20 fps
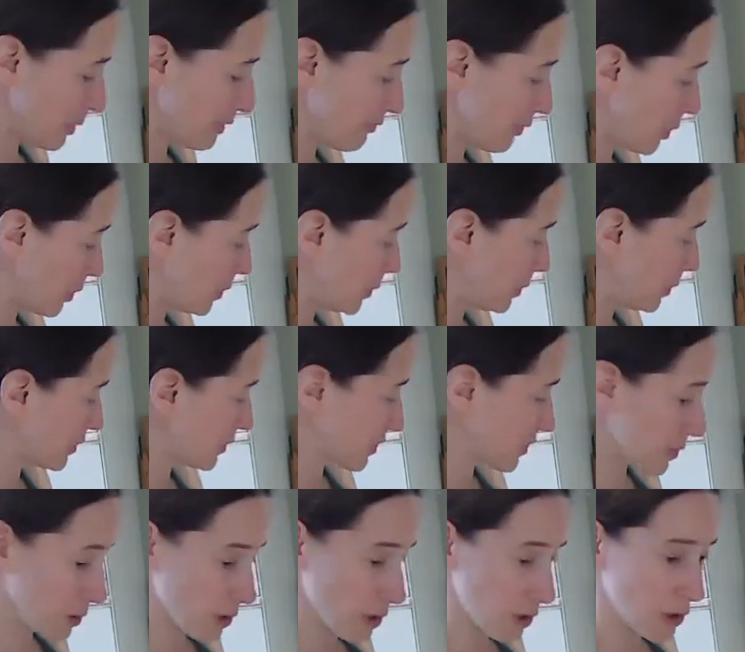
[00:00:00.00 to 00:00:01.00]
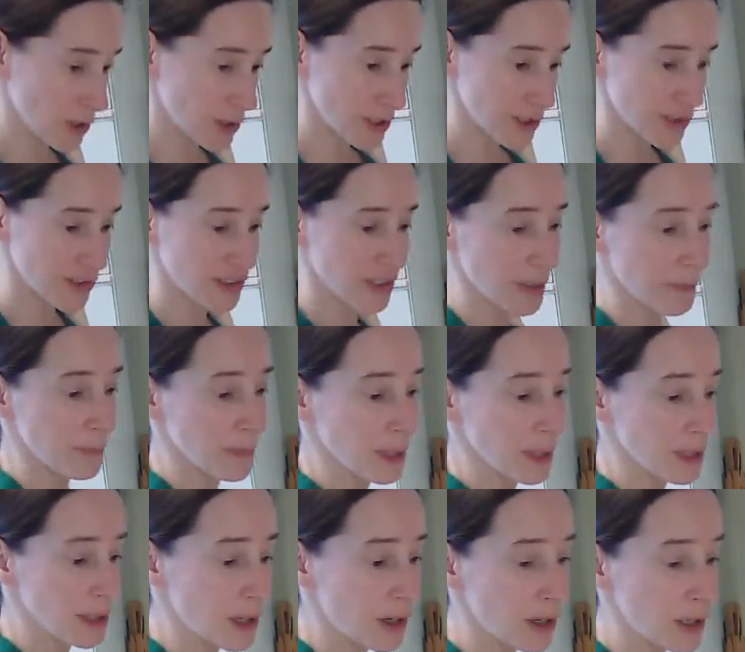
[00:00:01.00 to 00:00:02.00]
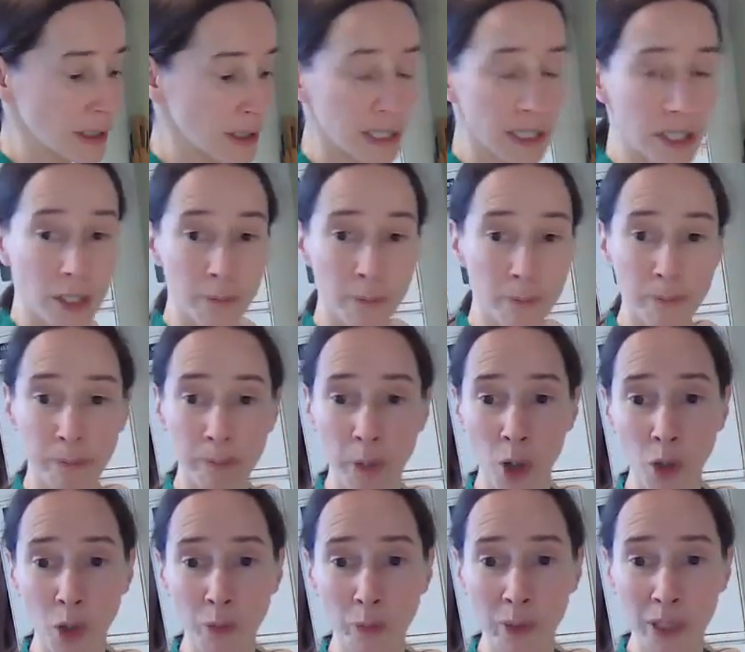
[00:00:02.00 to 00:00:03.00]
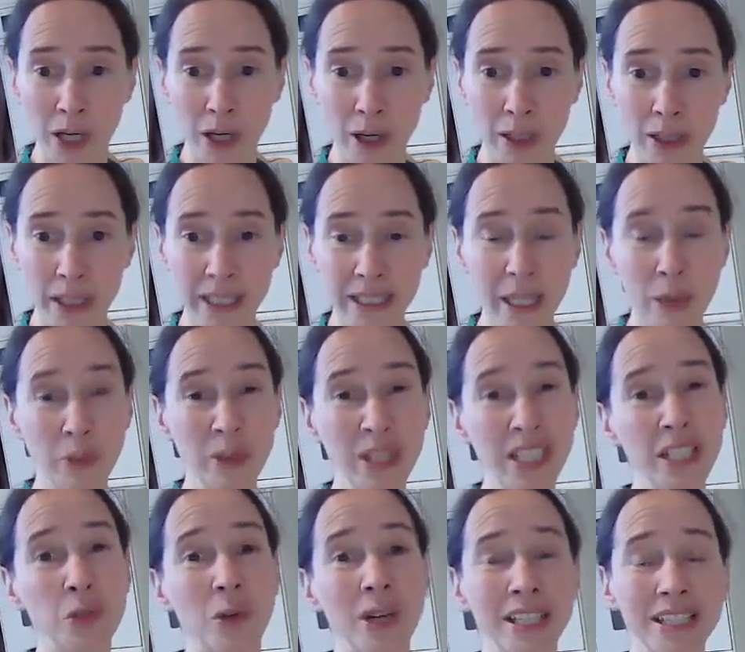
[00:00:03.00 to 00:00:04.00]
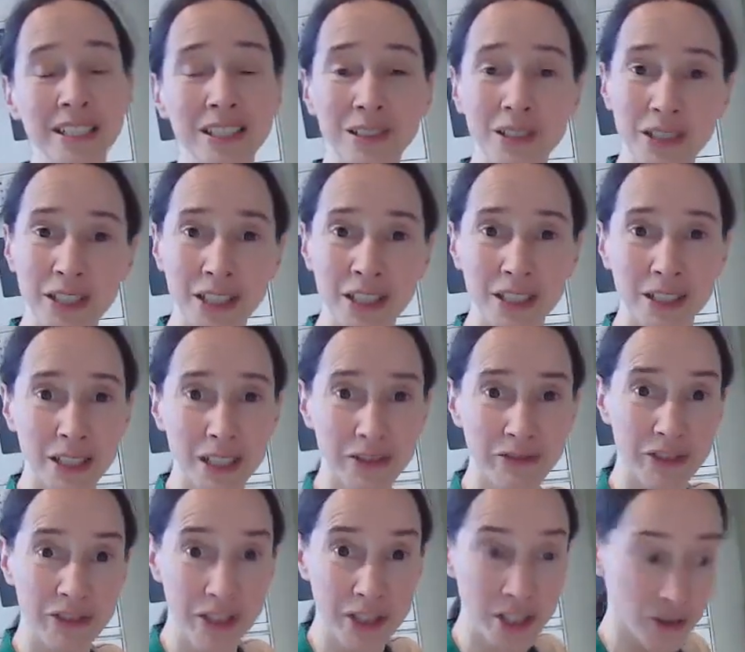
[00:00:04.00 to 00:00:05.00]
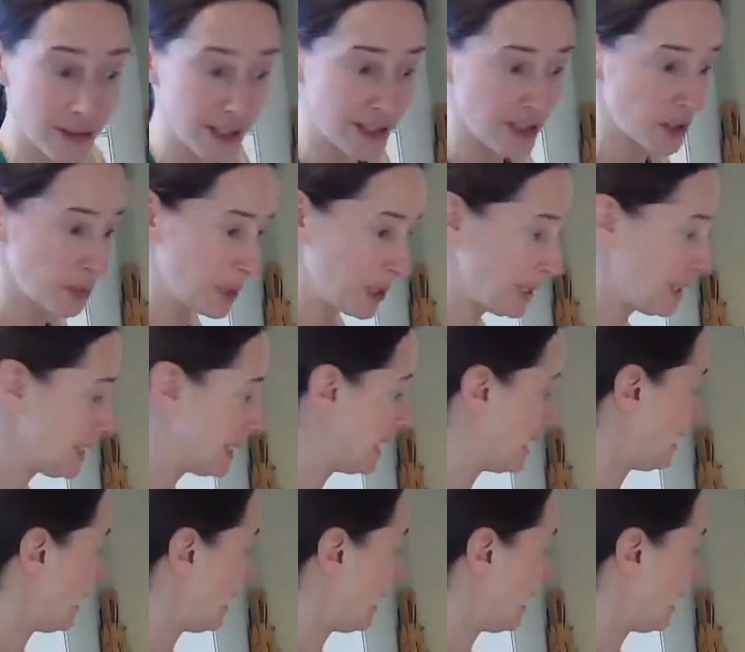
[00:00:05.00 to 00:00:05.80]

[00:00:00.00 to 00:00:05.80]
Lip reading: We've also got some garlic, a bulb of garlic. Now we need quite a lot of garlic for this recipe.